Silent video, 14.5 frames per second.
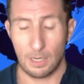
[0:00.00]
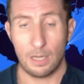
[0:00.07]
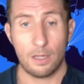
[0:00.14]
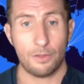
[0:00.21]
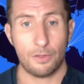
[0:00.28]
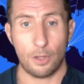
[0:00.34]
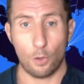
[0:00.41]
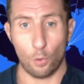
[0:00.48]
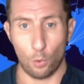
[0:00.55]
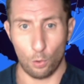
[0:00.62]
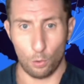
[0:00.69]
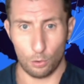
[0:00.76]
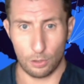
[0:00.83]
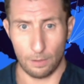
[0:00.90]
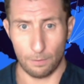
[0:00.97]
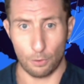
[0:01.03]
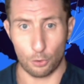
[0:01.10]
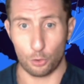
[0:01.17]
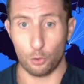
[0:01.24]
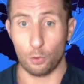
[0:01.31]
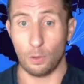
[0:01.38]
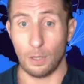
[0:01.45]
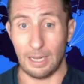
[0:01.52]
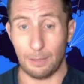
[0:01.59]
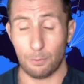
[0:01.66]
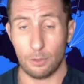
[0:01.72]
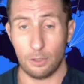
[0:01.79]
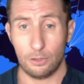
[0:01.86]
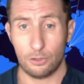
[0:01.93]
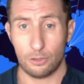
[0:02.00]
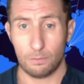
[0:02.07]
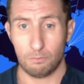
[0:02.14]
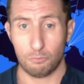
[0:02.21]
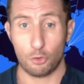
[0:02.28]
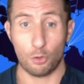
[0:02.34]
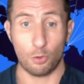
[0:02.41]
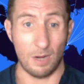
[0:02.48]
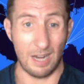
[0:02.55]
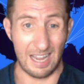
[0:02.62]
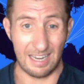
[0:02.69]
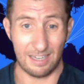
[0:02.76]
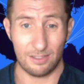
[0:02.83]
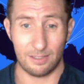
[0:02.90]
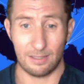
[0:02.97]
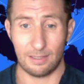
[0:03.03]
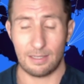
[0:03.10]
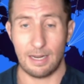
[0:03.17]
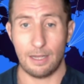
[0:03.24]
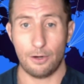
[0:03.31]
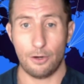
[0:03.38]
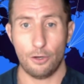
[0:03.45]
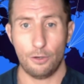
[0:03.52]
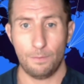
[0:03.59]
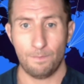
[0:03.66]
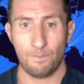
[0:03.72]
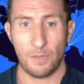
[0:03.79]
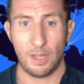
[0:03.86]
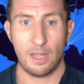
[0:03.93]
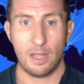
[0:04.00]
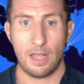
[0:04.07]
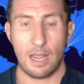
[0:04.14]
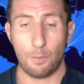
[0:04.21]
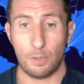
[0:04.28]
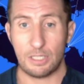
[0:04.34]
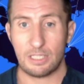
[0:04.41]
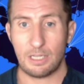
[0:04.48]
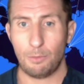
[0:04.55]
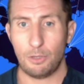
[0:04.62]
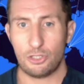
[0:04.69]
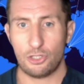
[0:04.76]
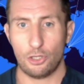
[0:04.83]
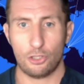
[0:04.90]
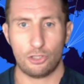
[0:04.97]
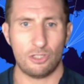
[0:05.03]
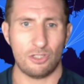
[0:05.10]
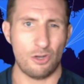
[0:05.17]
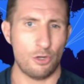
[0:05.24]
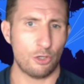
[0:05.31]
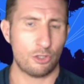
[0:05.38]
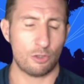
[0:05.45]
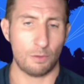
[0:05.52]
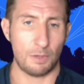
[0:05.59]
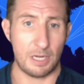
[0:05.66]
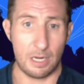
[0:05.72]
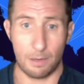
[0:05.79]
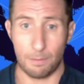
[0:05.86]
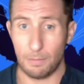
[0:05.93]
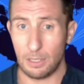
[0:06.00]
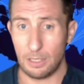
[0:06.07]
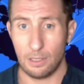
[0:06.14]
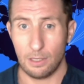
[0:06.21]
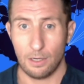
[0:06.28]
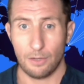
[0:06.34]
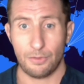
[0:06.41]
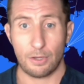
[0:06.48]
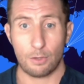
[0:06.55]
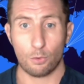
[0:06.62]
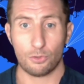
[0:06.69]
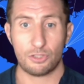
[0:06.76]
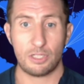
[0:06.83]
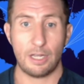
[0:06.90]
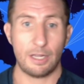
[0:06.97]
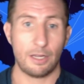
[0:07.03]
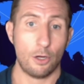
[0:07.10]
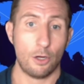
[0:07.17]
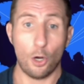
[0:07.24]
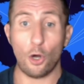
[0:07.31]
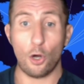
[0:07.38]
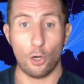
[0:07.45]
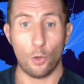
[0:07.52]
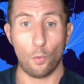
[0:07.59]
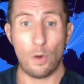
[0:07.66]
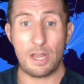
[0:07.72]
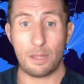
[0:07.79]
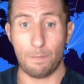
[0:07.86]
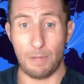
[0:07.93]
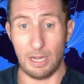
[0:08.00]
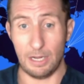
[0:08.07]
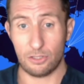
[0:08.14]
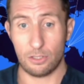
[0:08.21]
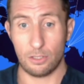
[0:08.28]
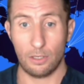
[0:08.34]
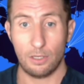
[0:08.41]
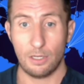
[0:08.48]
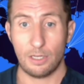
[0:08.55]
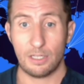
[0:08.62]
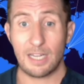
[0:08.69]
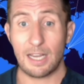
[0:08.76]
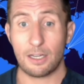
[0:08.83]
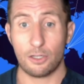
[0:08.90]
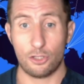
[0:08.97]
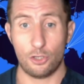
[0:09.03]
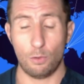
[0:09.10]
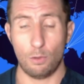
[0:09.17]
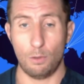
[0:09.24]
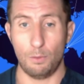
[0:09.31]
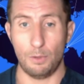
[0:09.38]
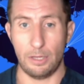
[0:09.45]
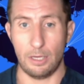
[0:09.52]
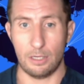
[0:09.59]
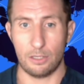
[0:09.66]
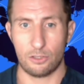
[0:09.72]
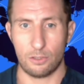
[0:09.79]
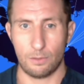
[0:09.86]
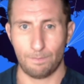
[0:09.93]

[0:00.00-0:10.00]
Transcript: They all are on Google AdWords, Google Ads as it's now known, and when someone searches nursery near me, they all say, oh, we're the best, take a tour with us.